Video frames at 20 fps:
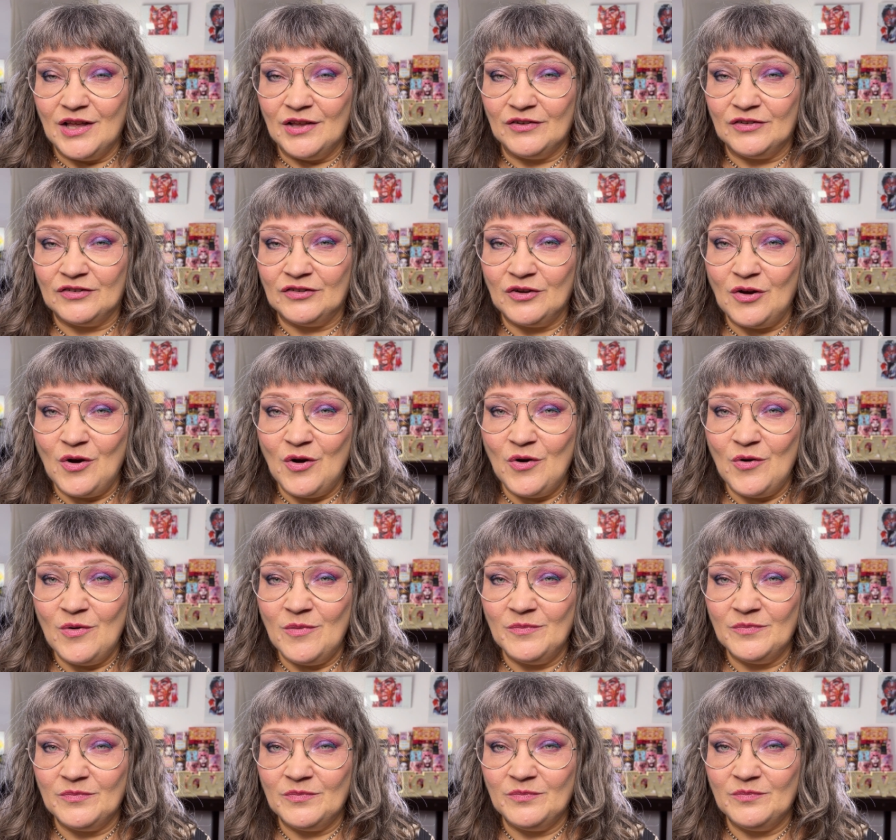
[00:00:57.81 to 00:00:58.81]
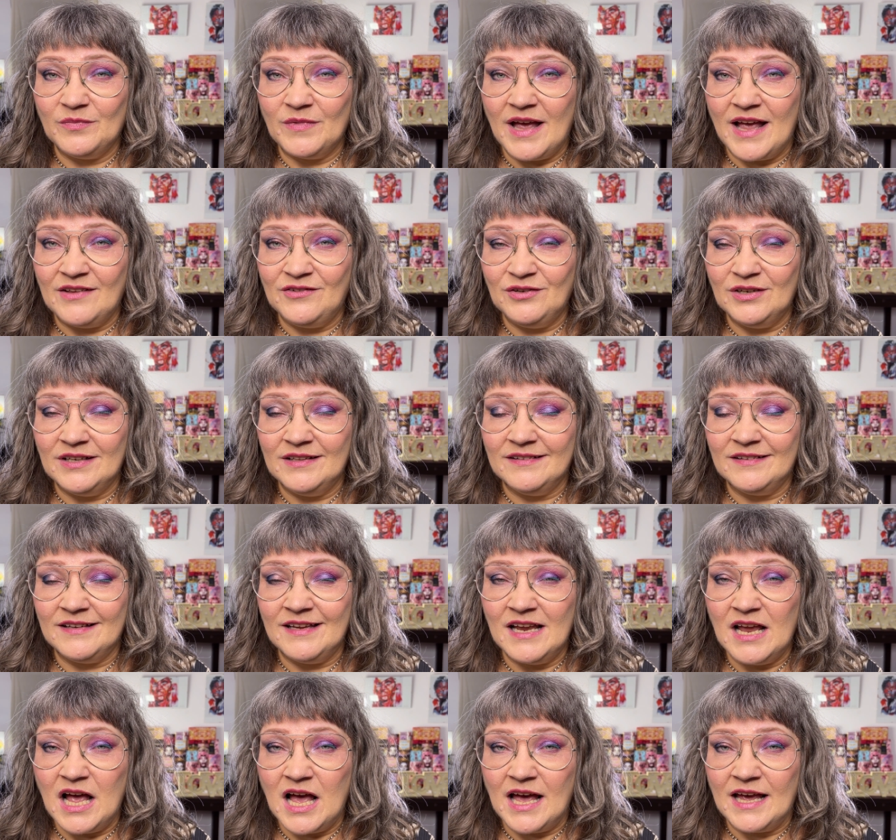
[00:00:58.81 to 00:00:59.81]
So as you can
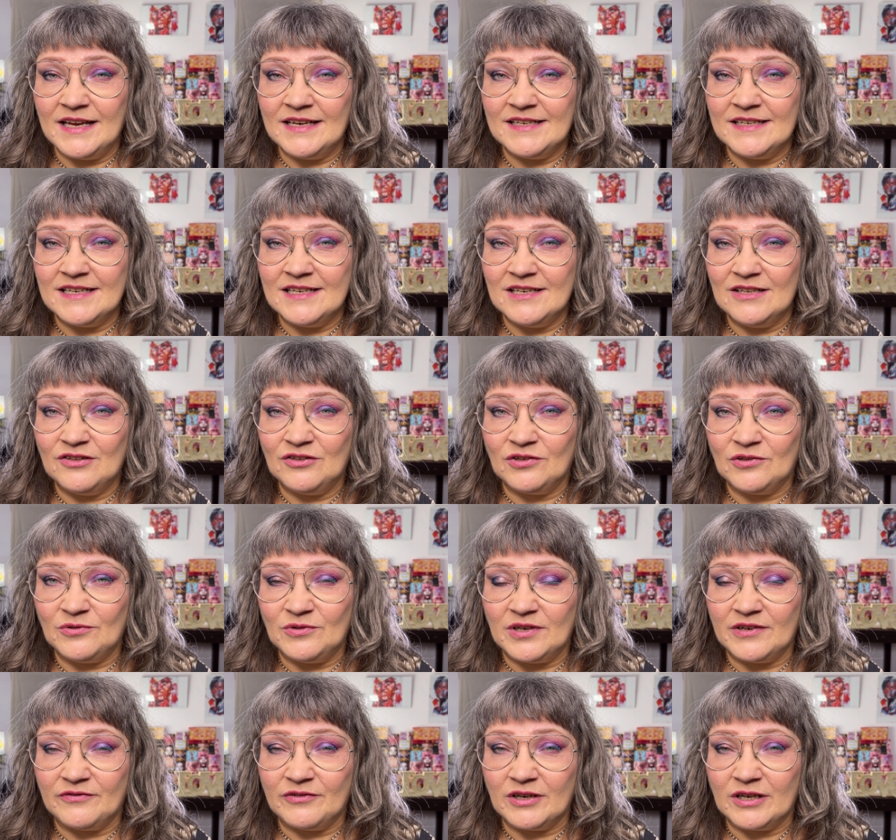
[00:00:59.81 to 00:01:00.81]
see, I did two different